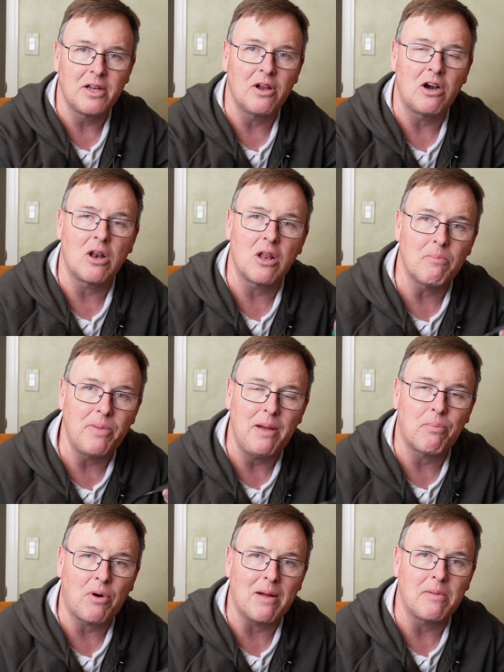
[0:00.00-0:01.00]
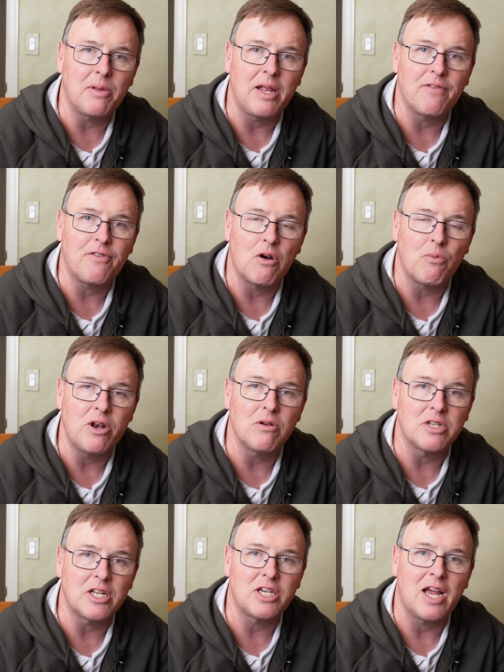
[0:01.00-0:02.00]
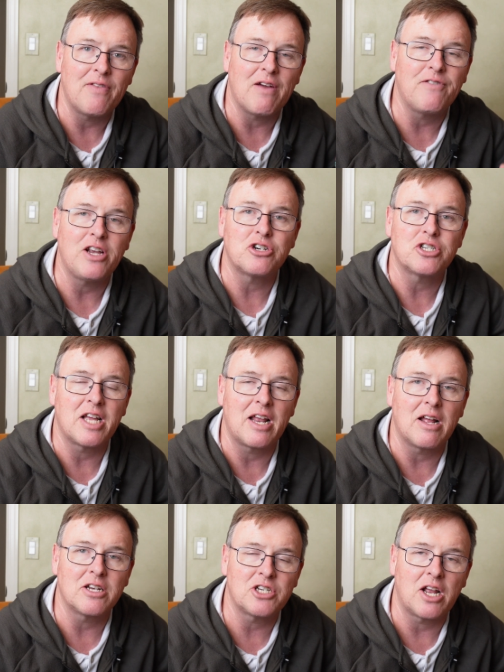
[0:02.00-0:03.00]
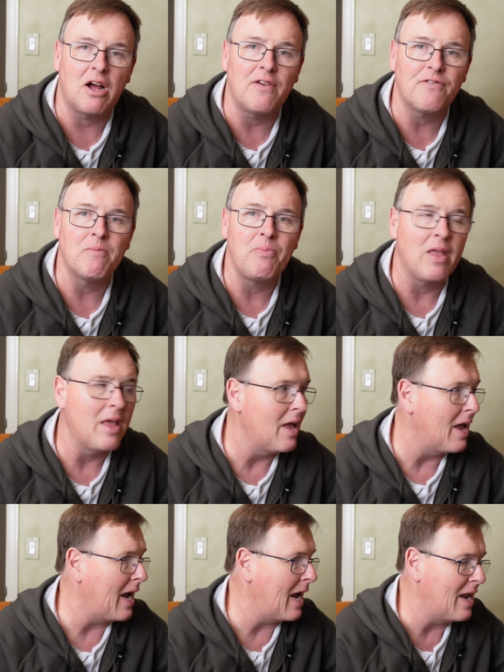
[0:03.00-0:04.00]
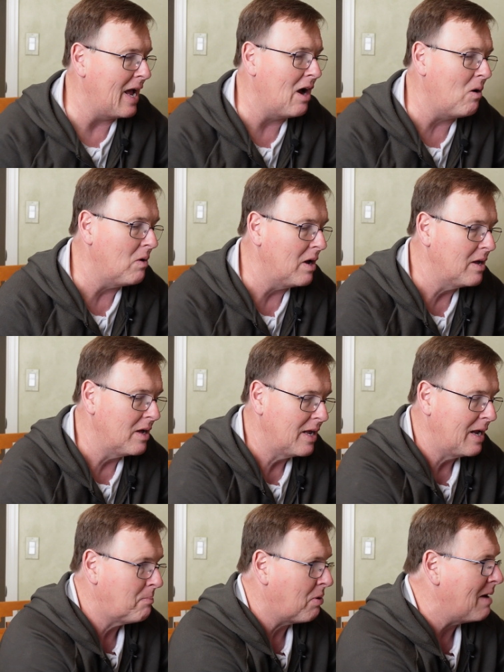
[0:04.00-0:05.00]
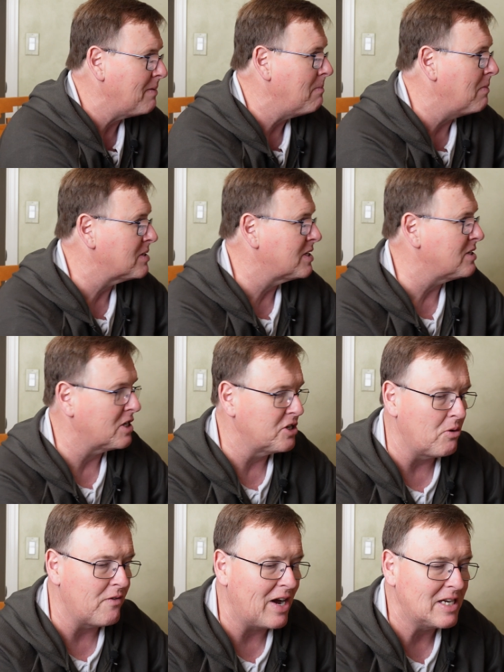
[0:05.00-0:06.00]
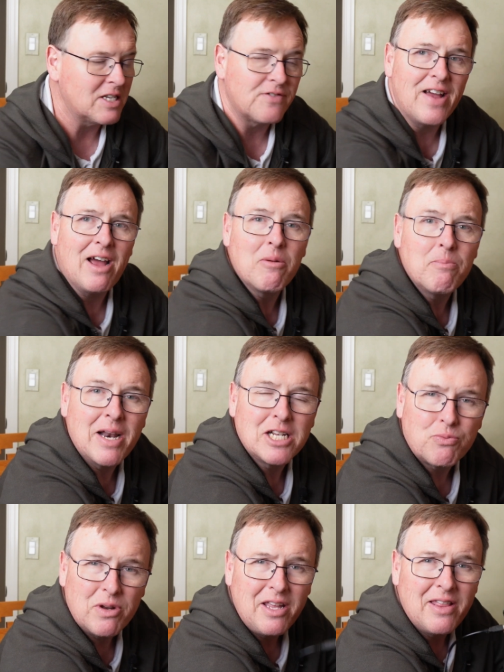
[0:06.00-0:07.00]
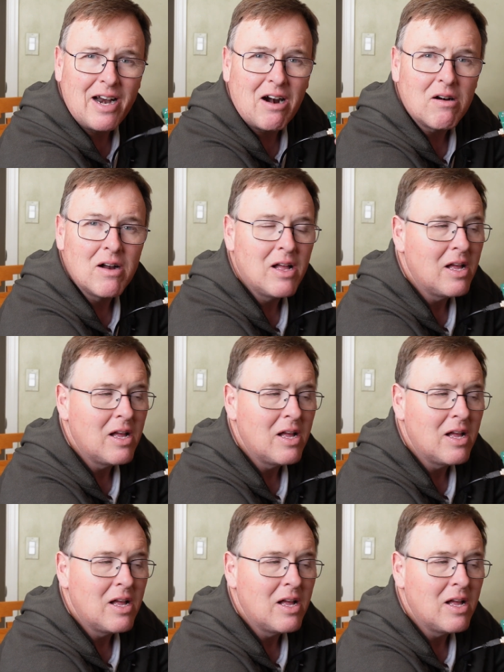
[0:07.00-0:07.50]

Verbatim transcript: you hear a little beep probably if you're in Windows, unless you have that feature set shut off. And now it probably still says no devices found, but it's really there.